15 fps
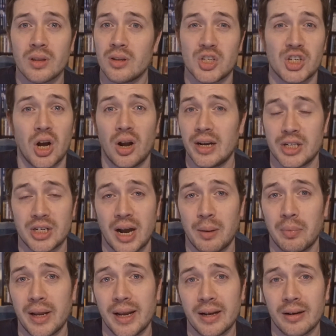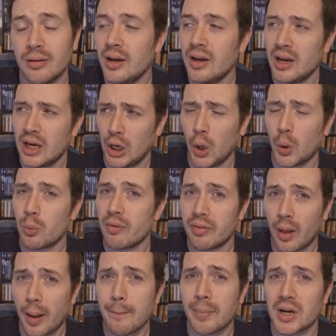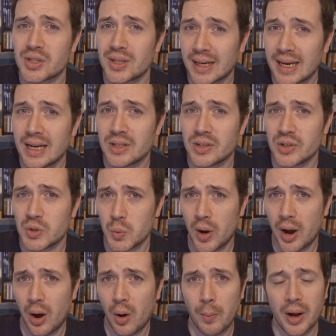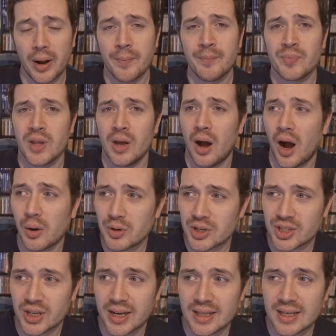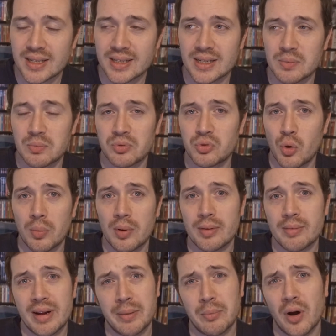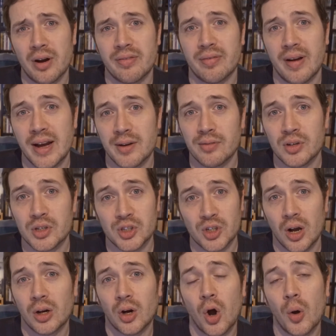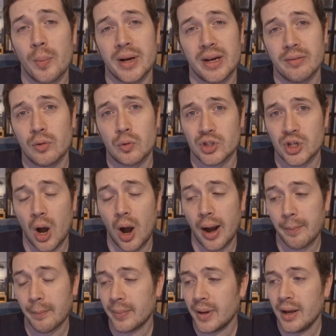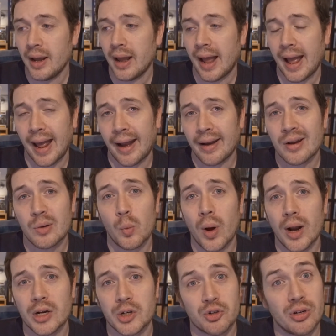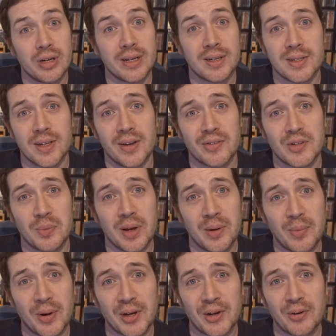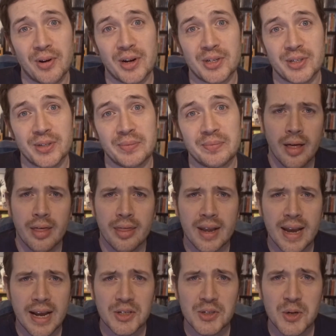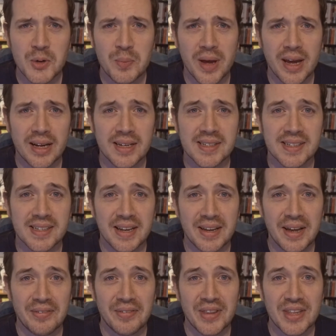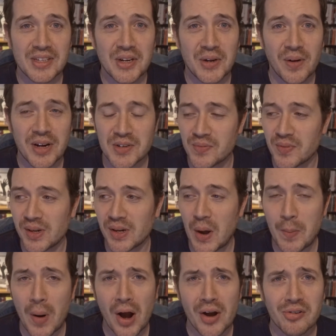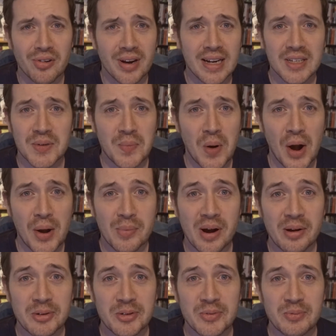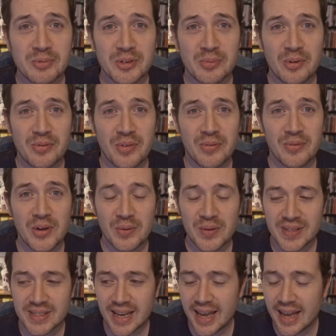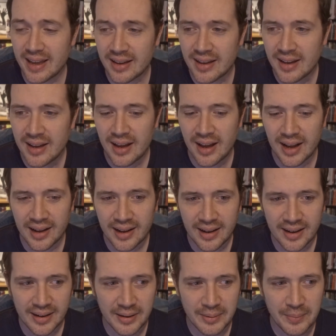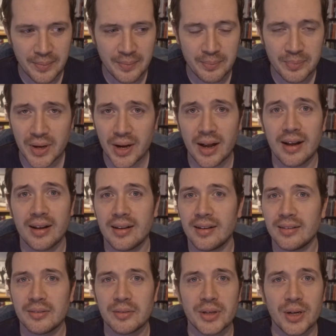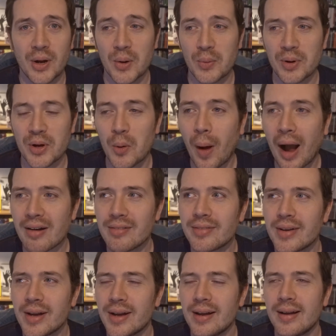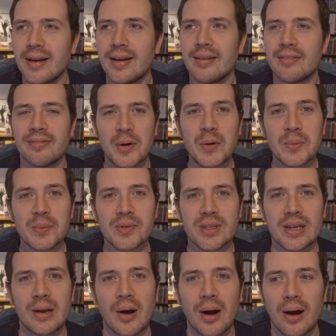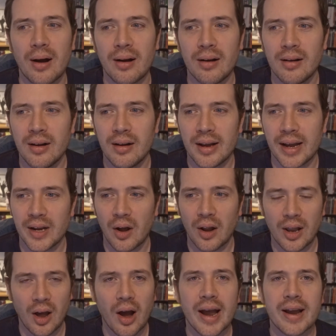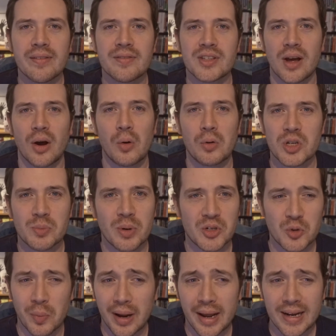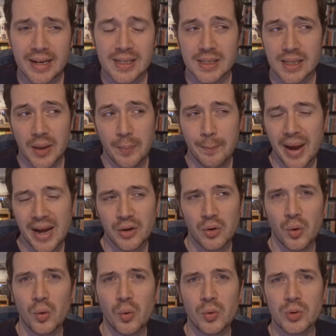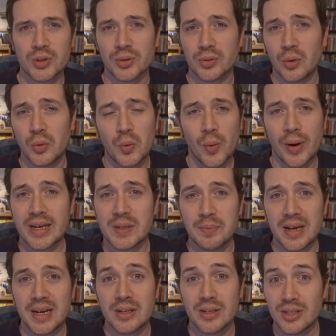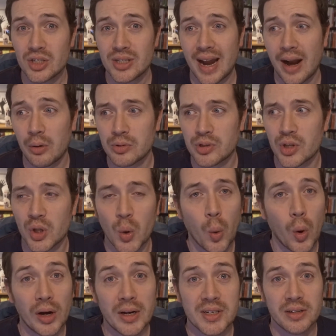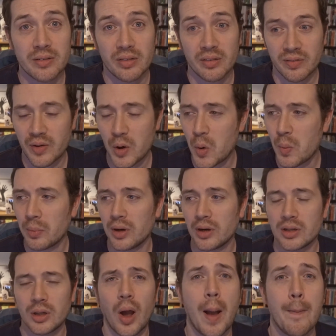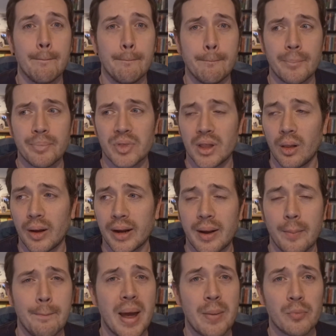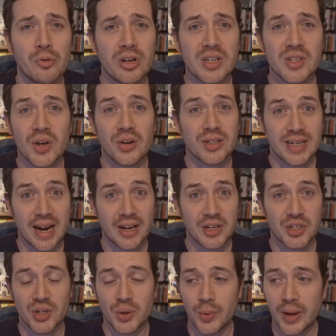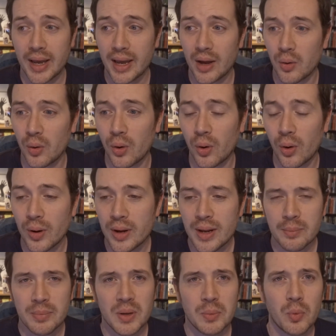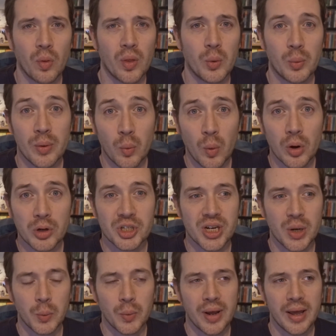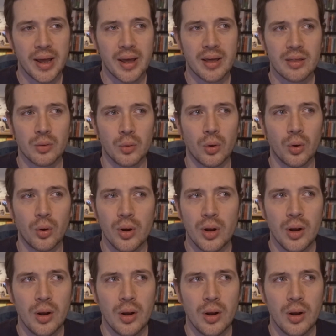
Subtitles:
Charlie Chaplin, along with like Buster Keaton as well, but I would say this is probably my favourite silent comedy of all time, and it well and truly deserves to be in my curation. The next two picks for this curation video might raise some eyebrows from some of the viewers here, but you know, we all have films in our lives that hold a special place that may not always be down to the quality of the film, but like memories that are attached to it, or people that we watched it with, or